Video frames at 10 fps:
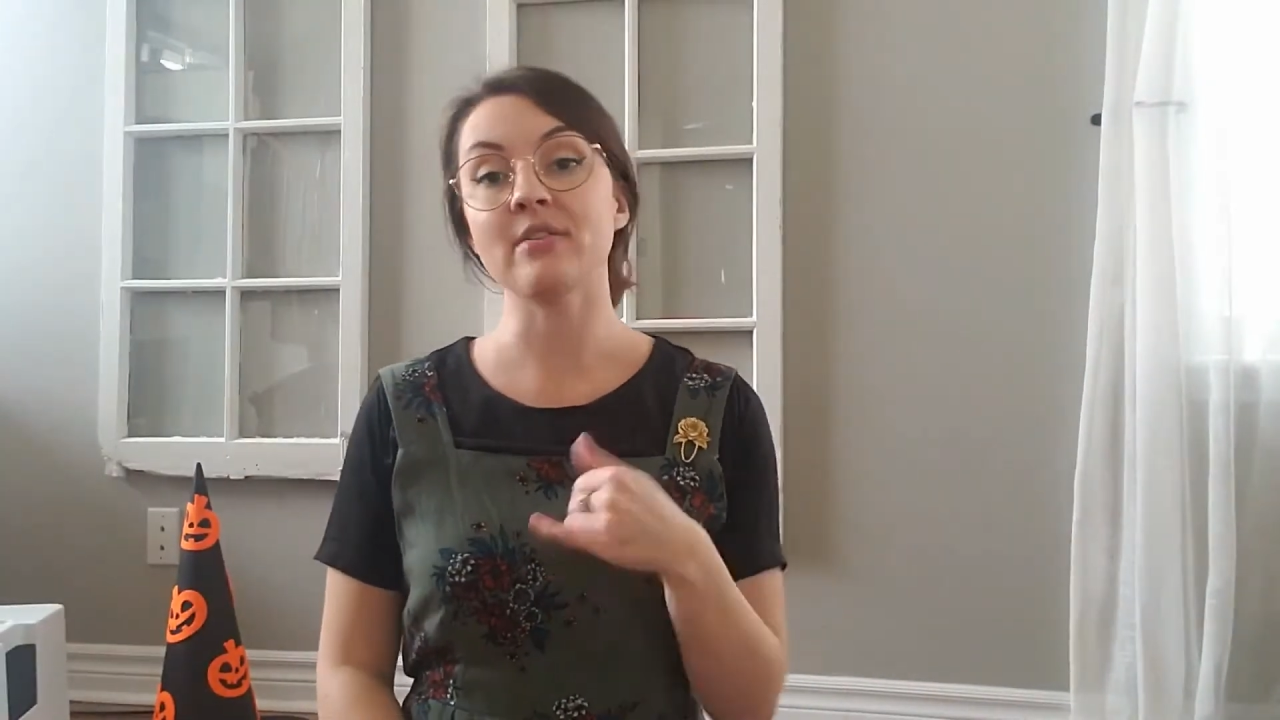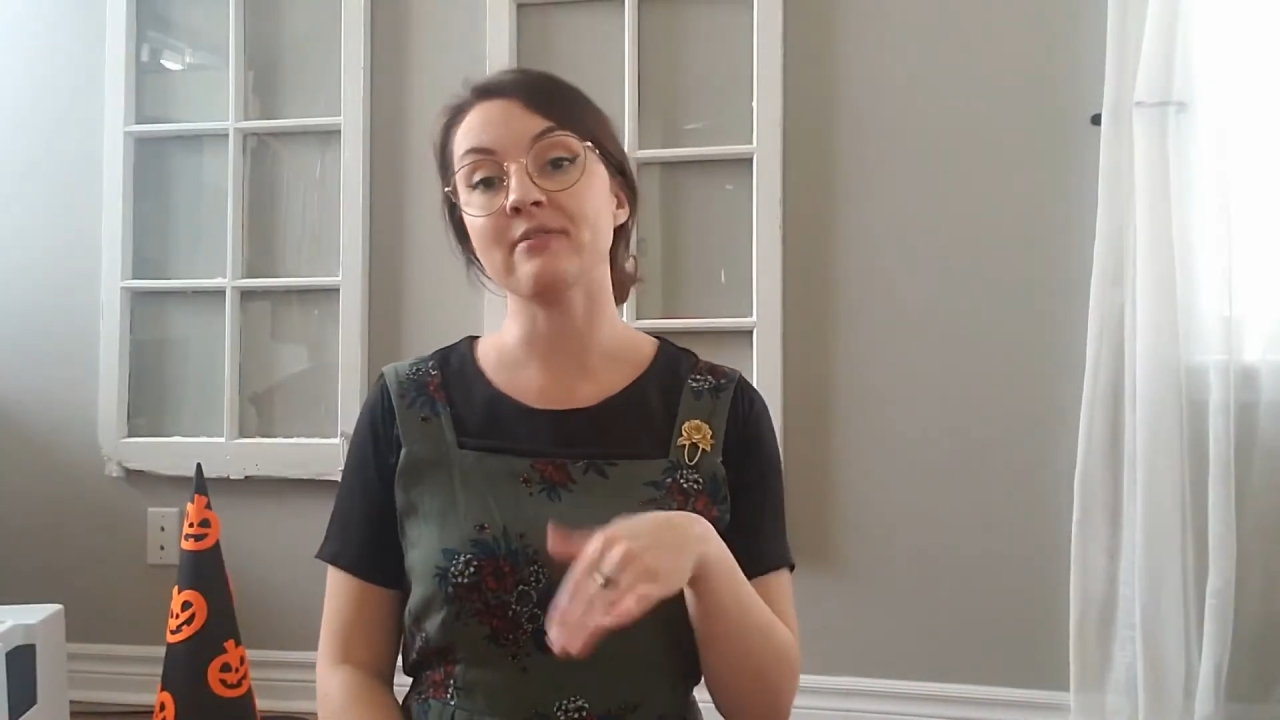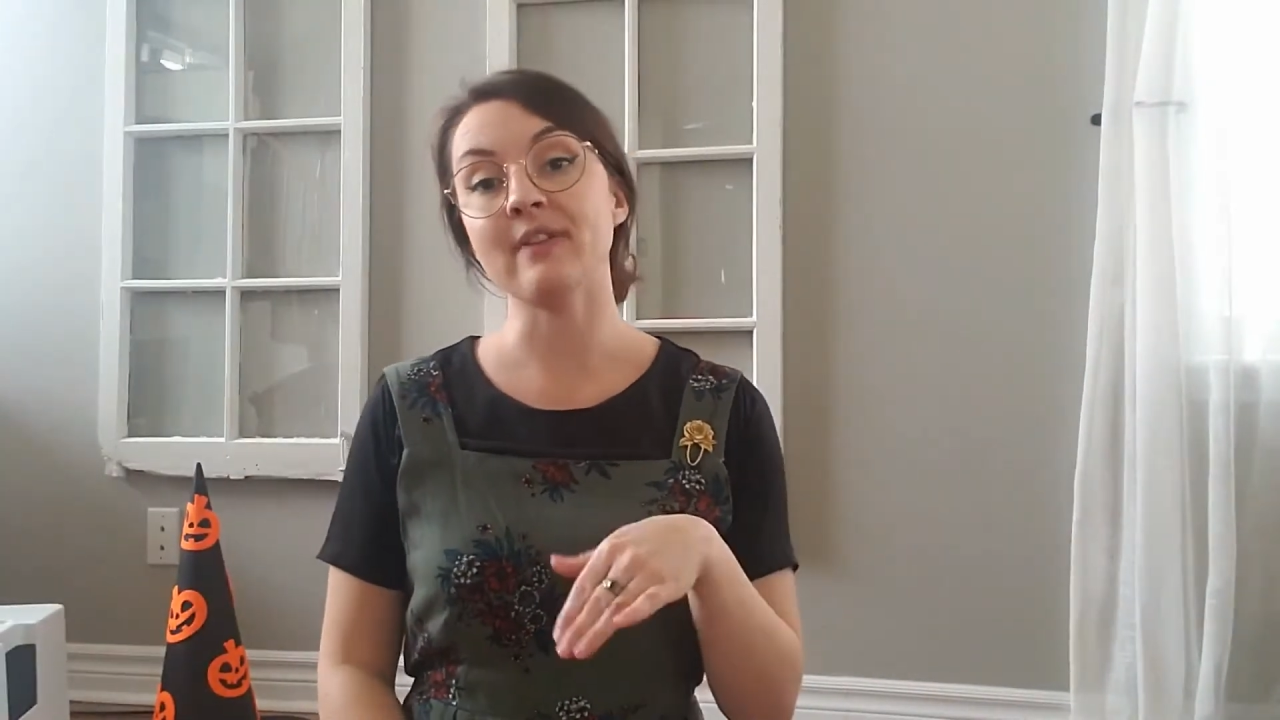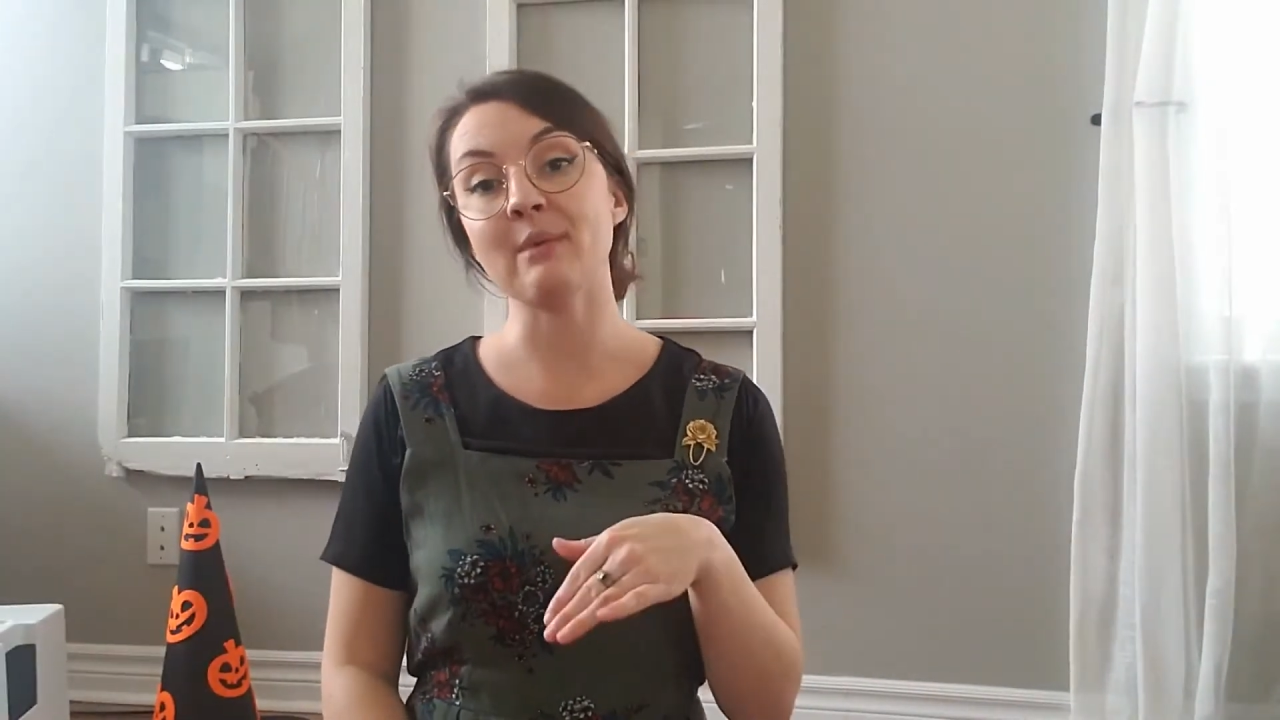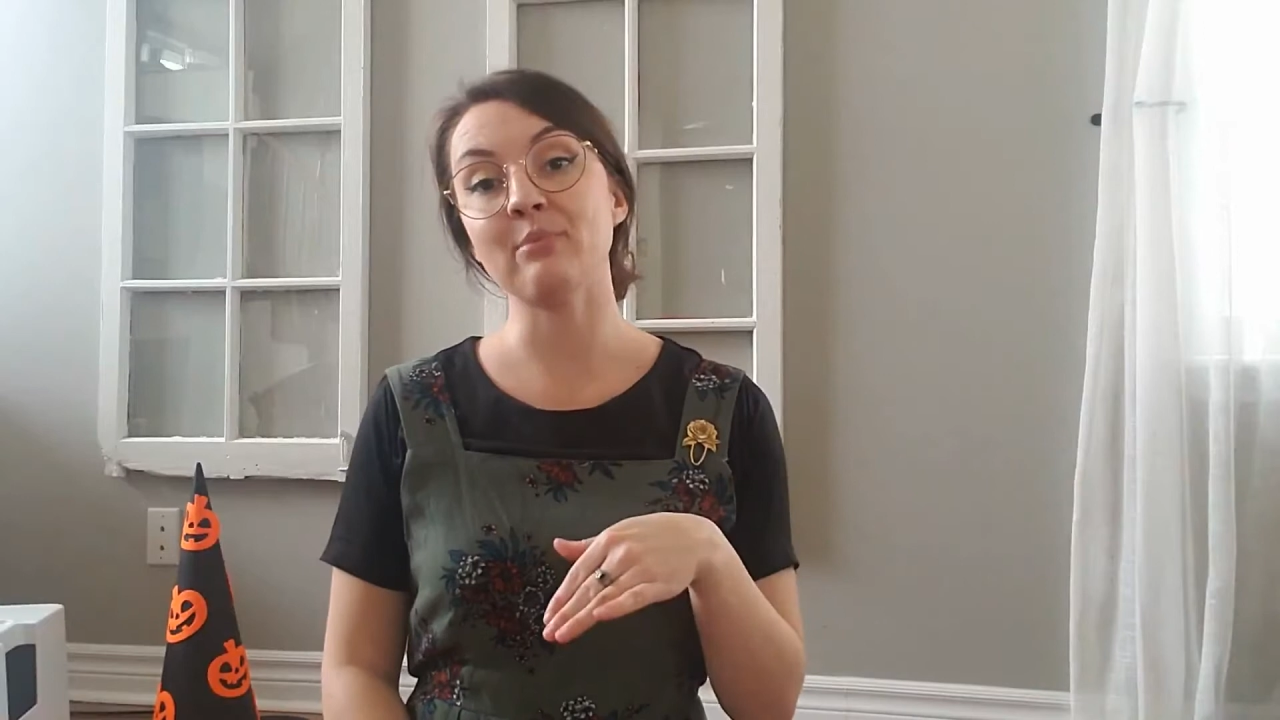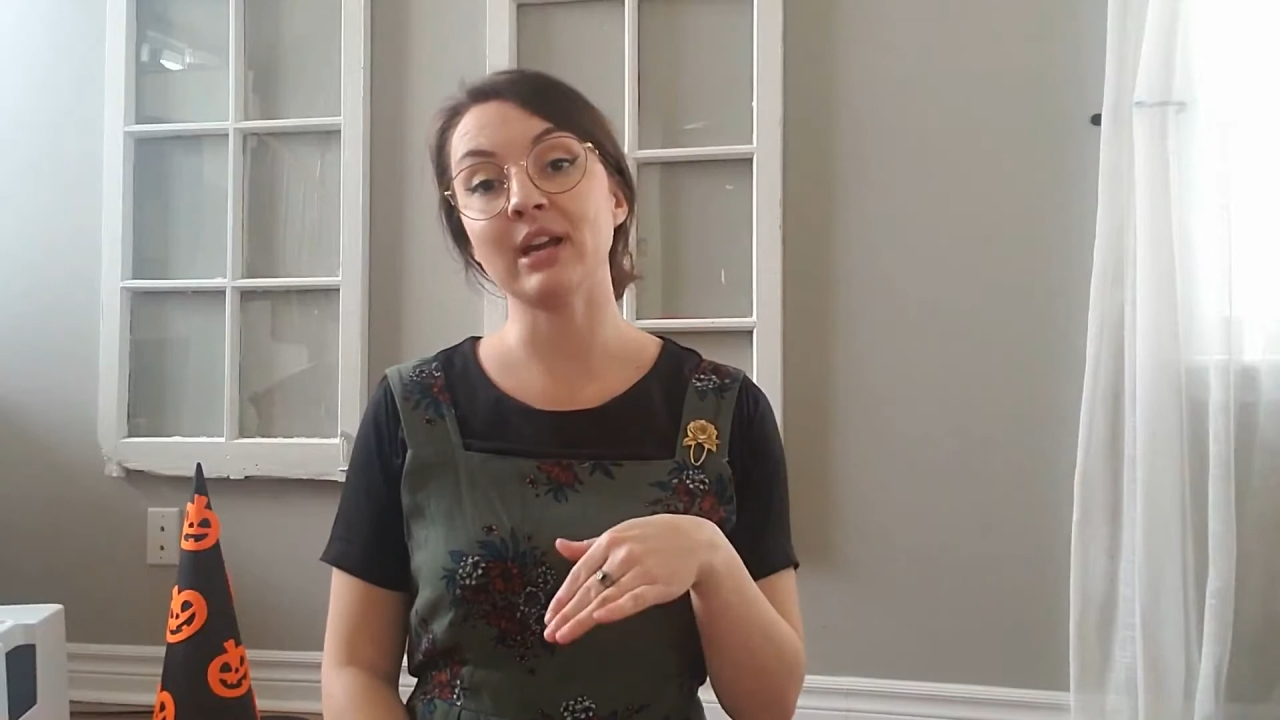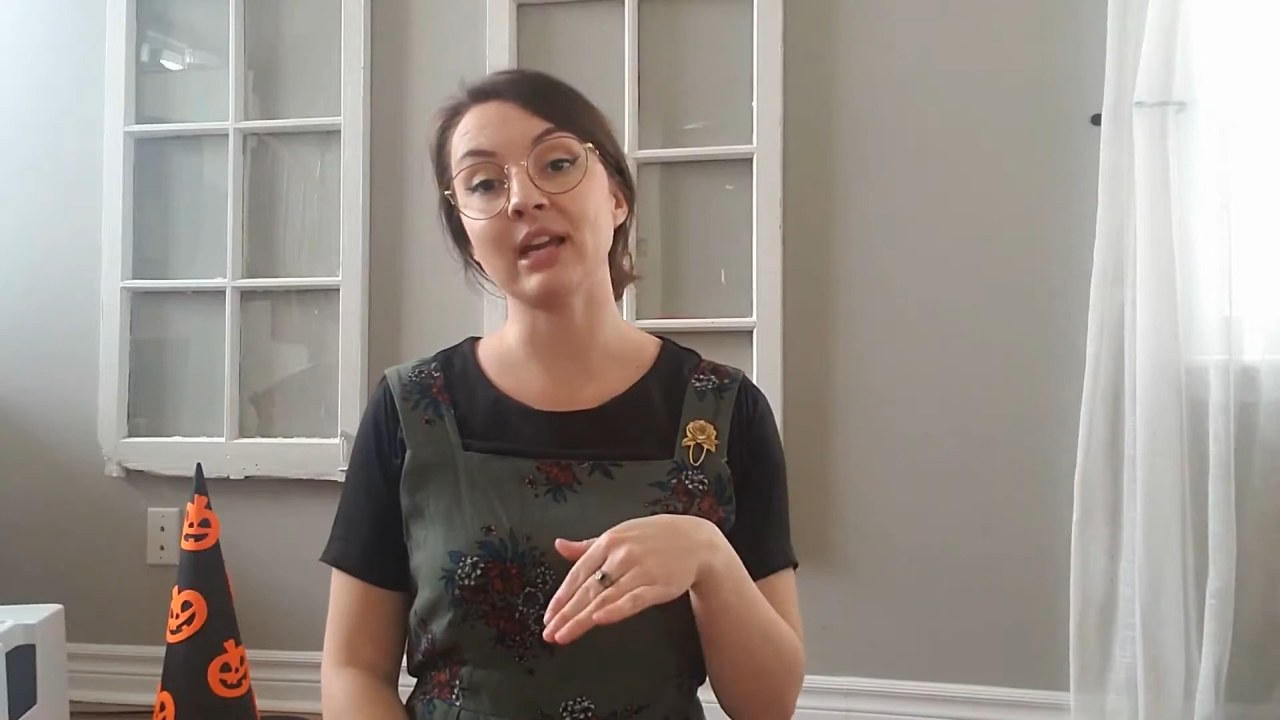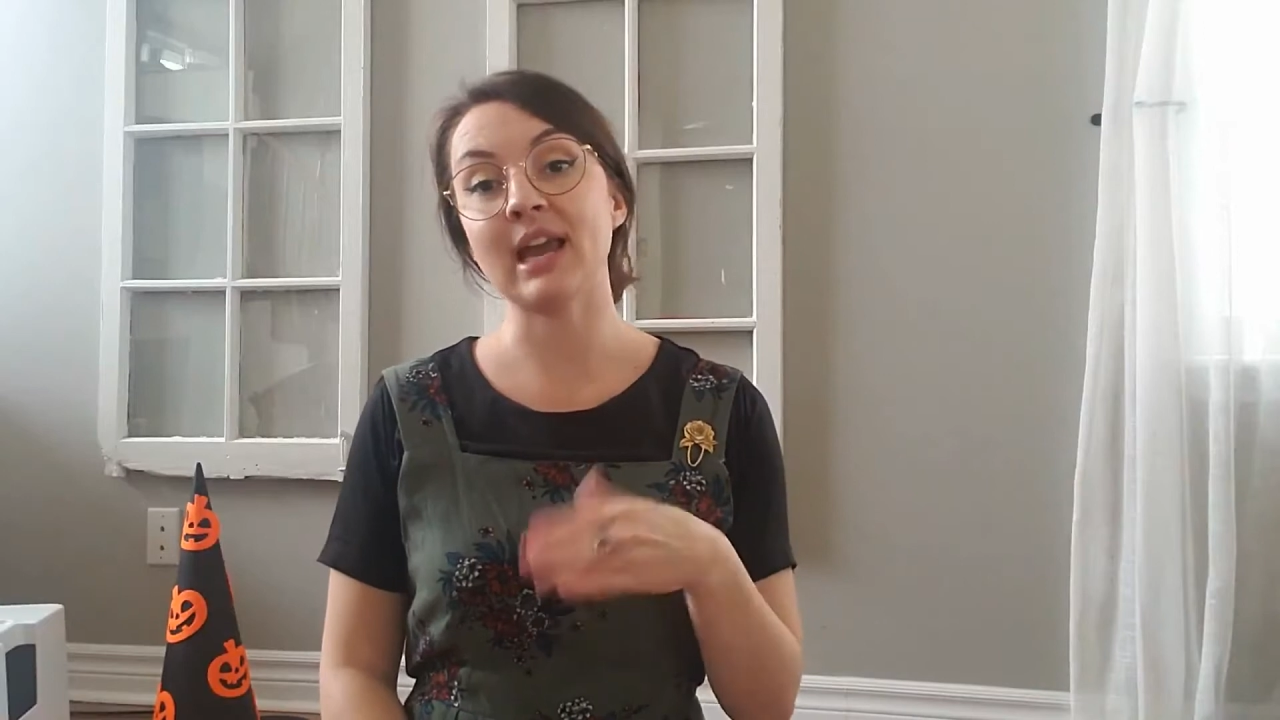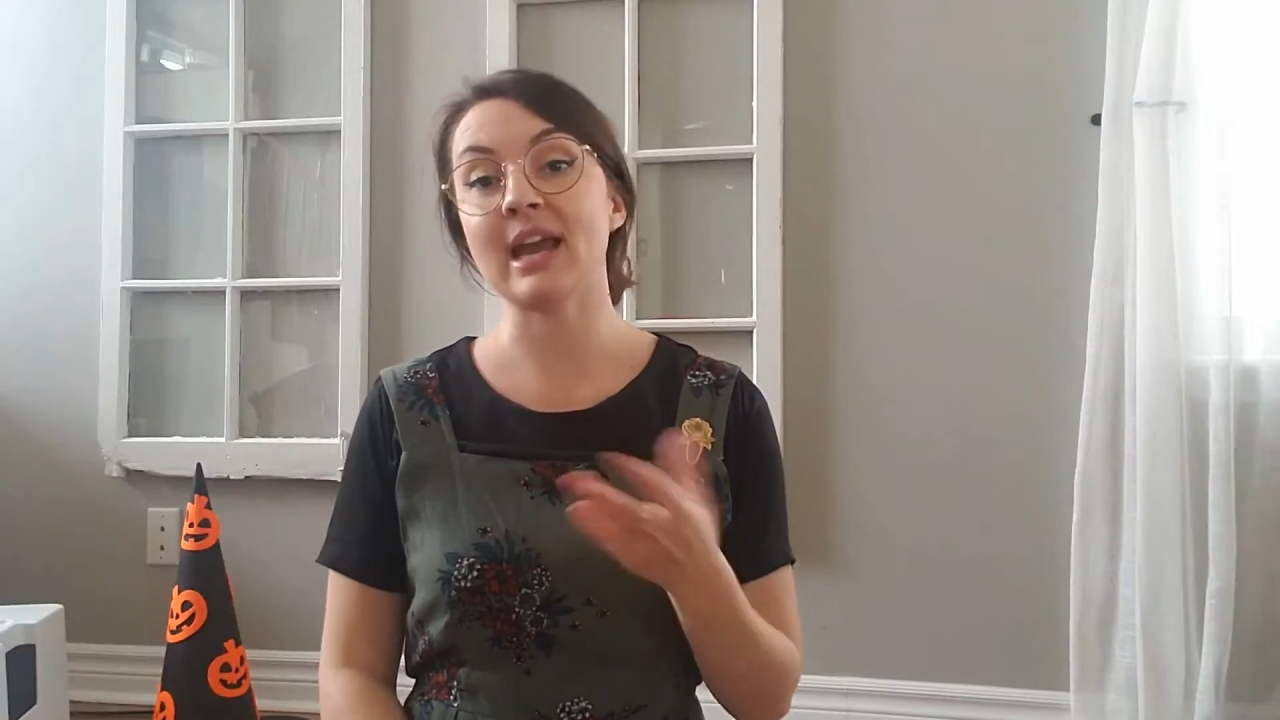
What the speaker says: the fabric